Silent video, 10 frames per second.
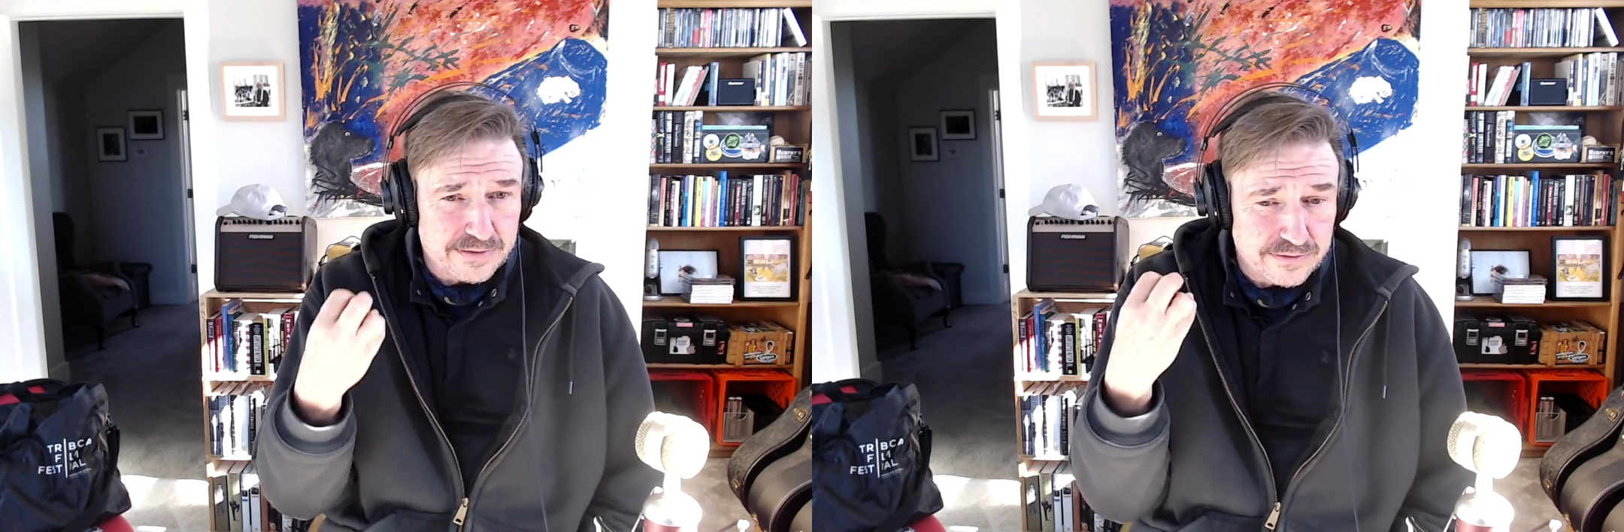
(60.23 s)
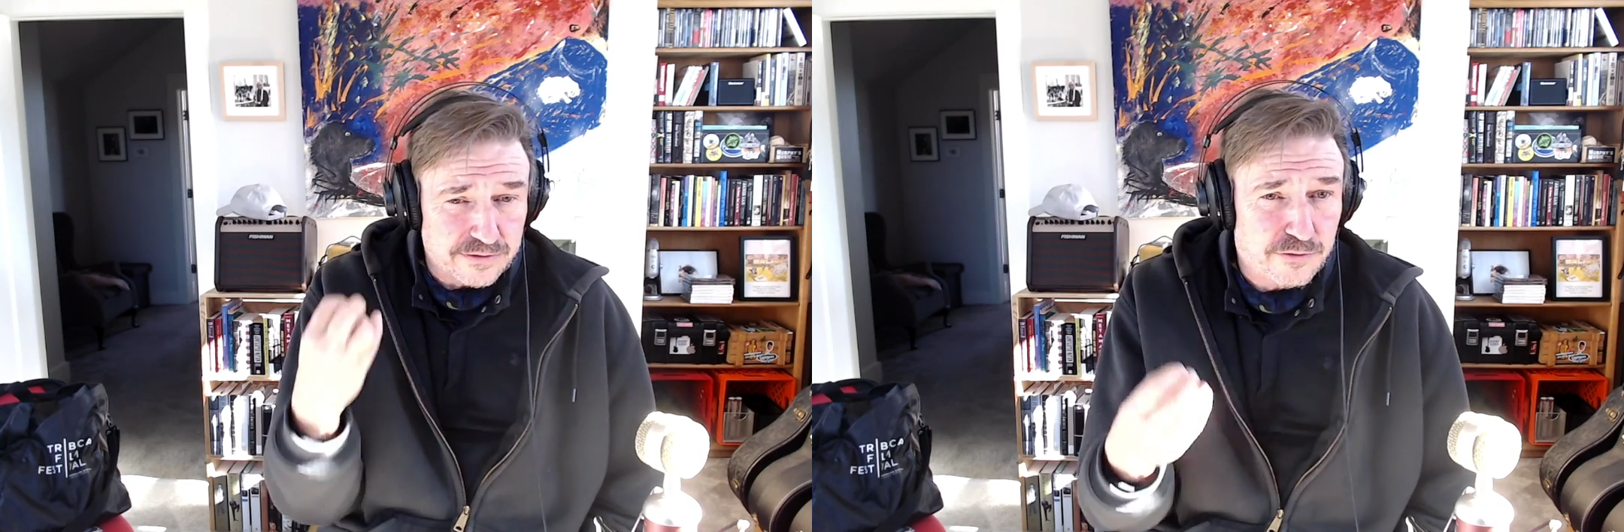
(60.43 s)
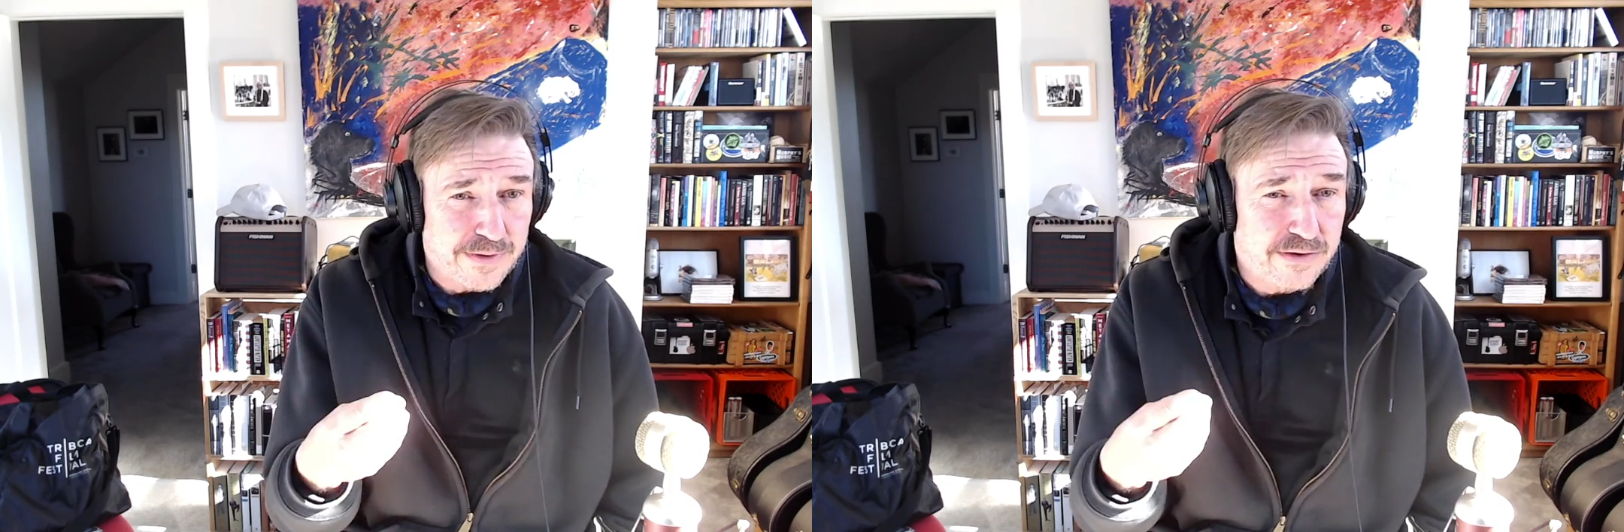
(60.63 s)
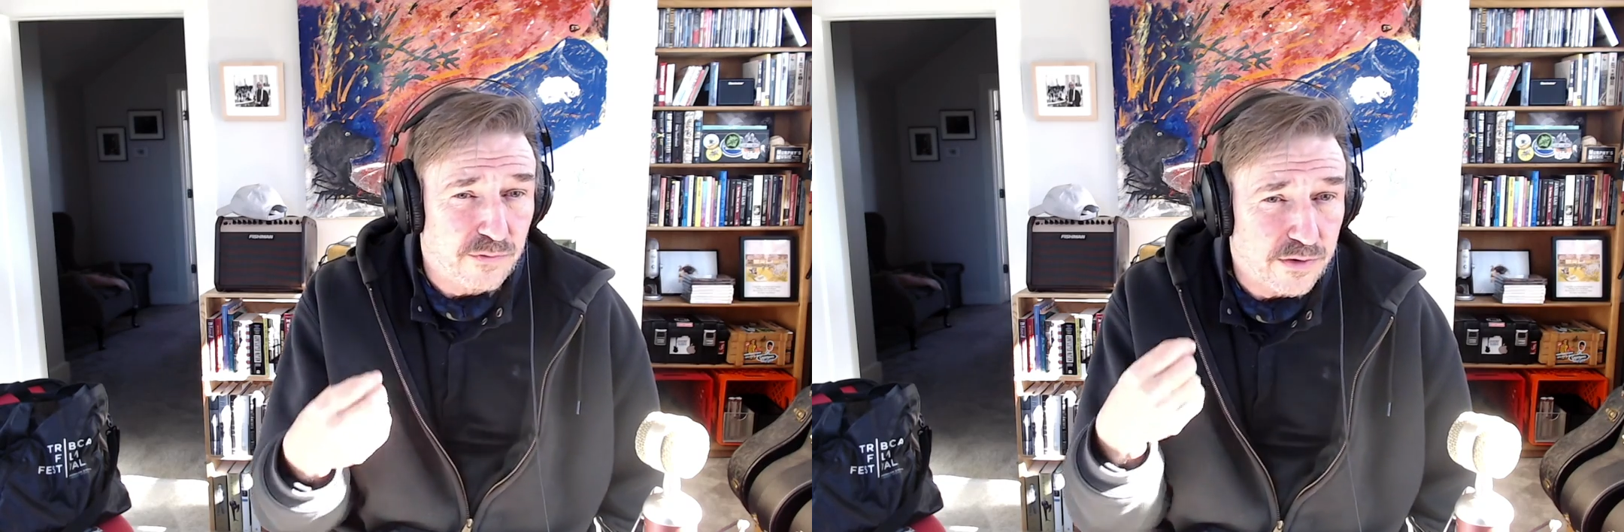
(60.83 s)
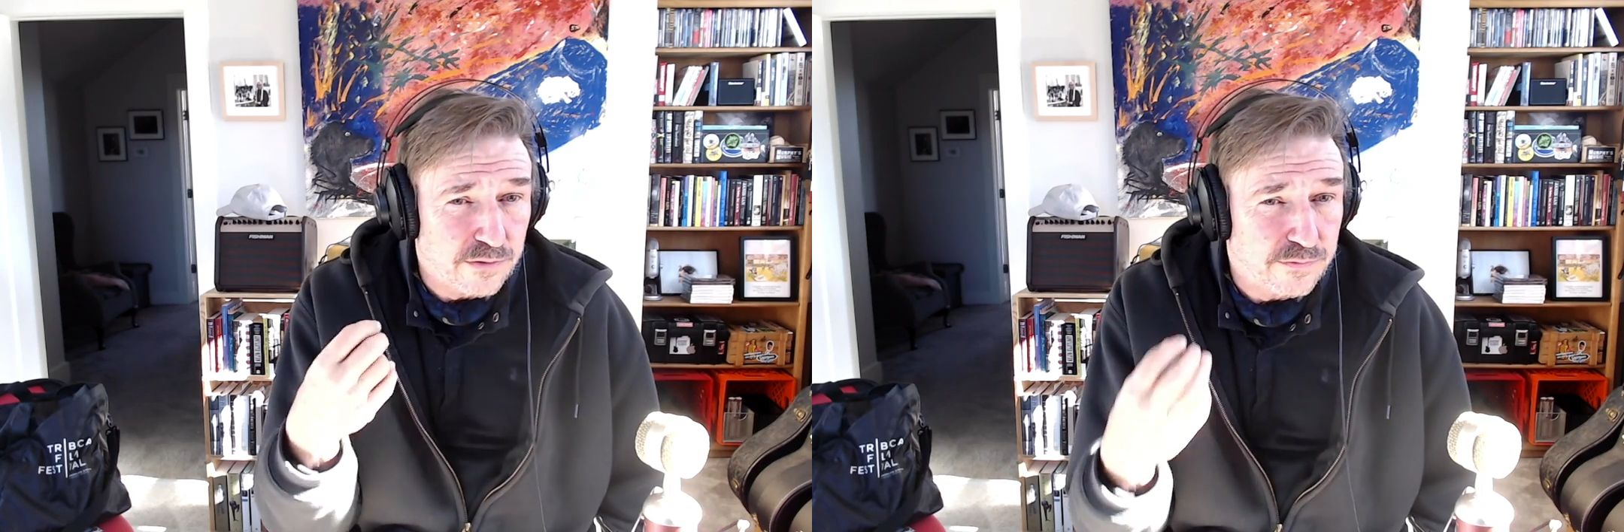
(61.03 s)
to you about A
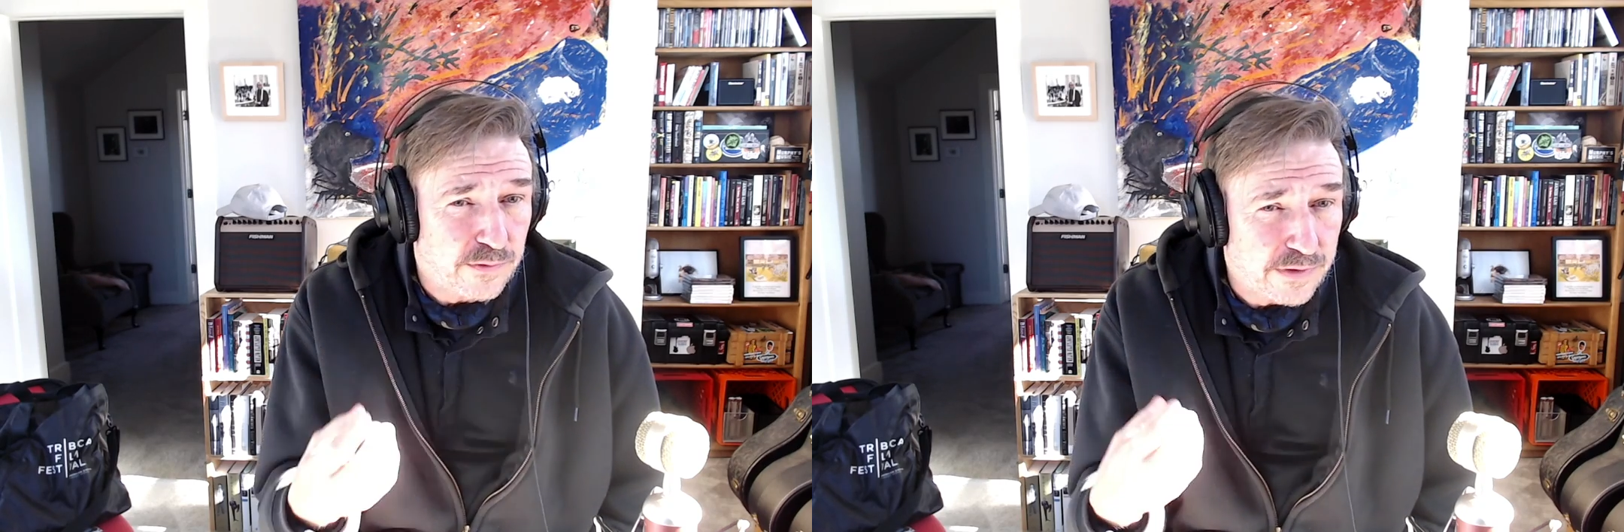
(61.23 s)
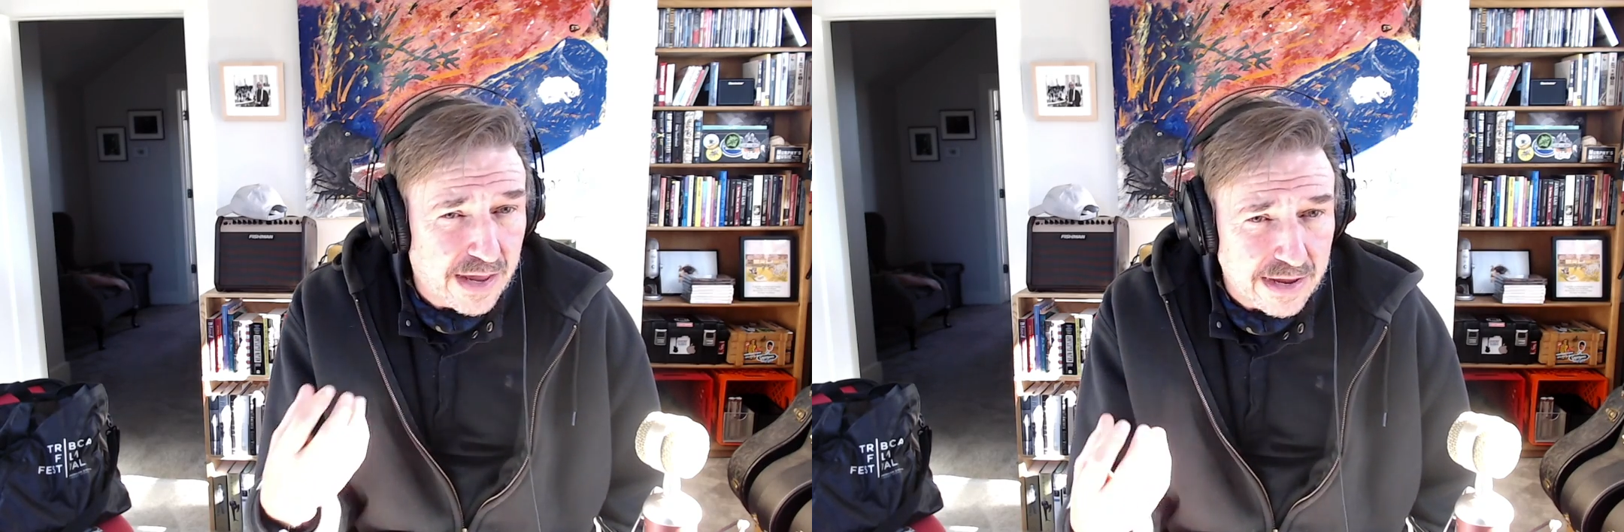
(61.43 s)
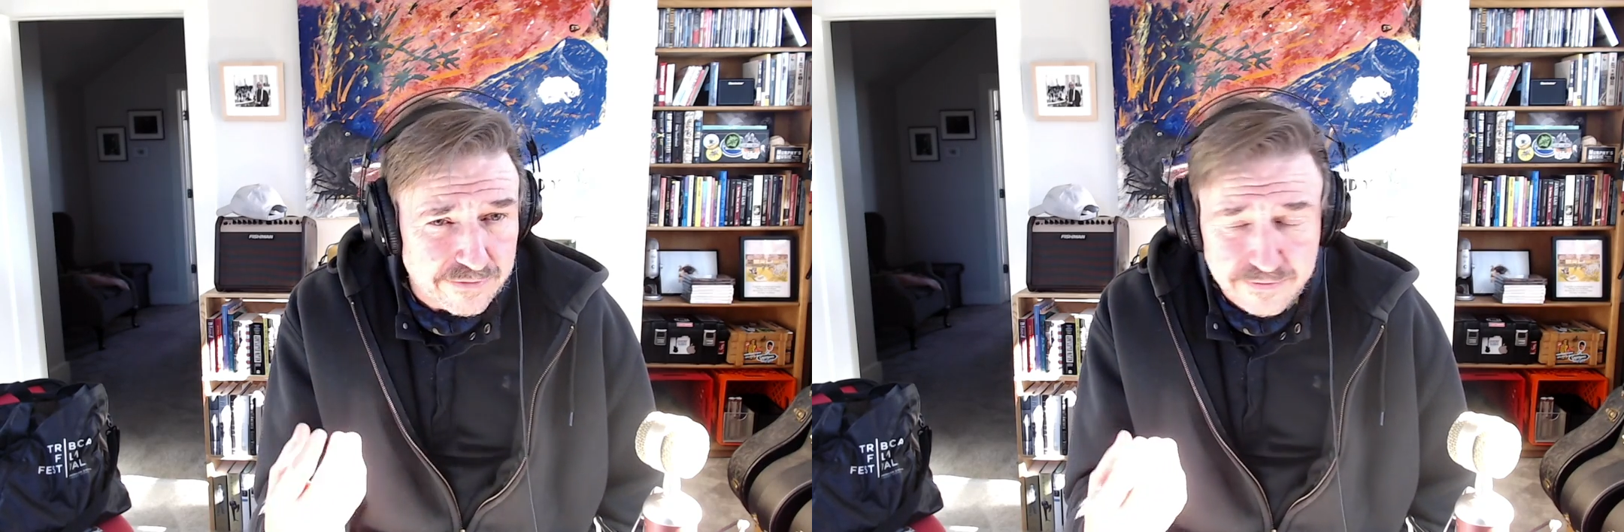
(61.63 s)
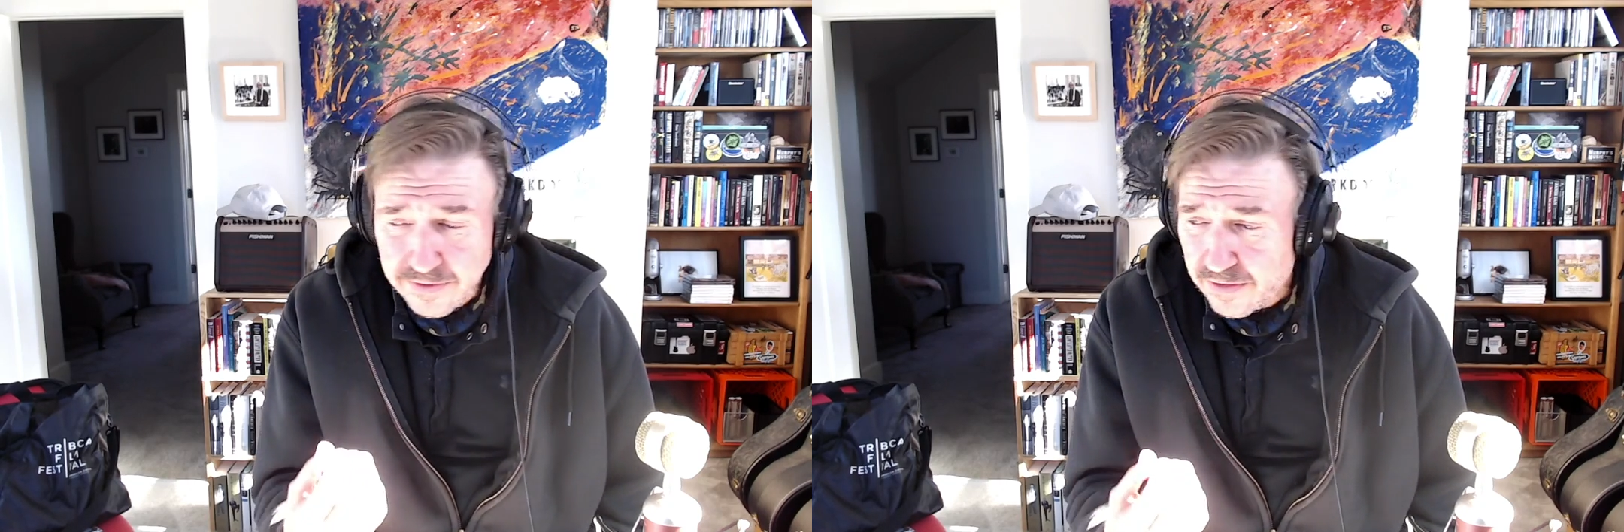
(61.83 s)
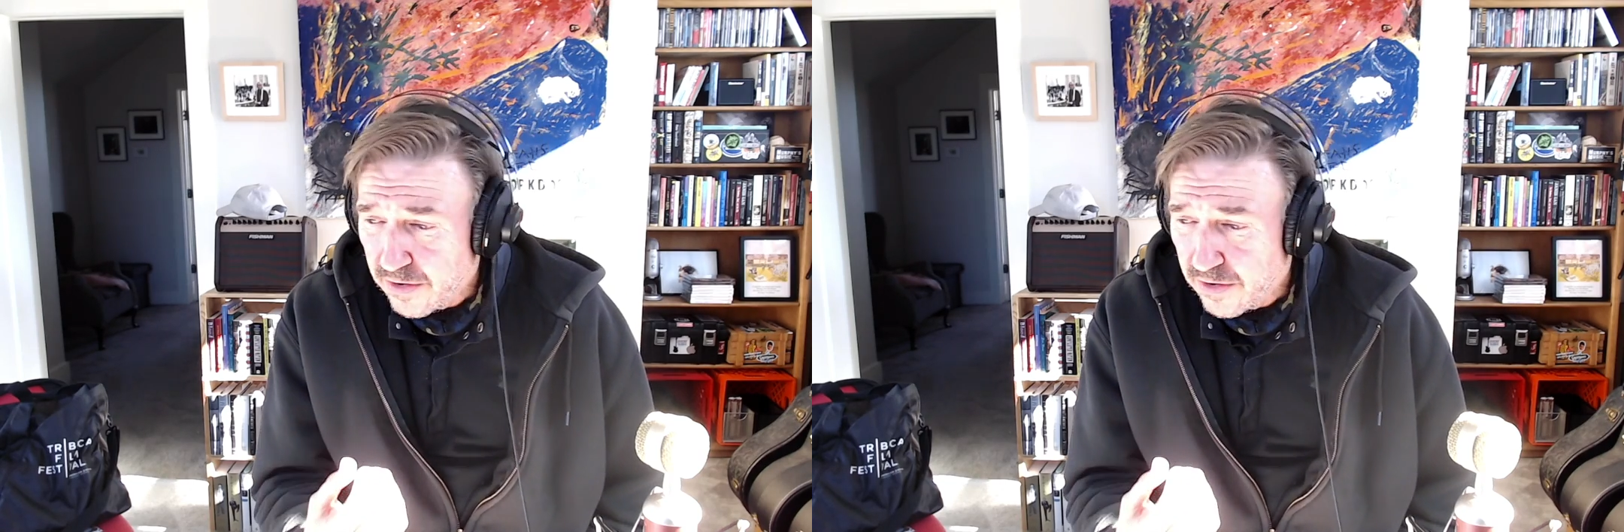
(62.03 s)
Wonderful Life,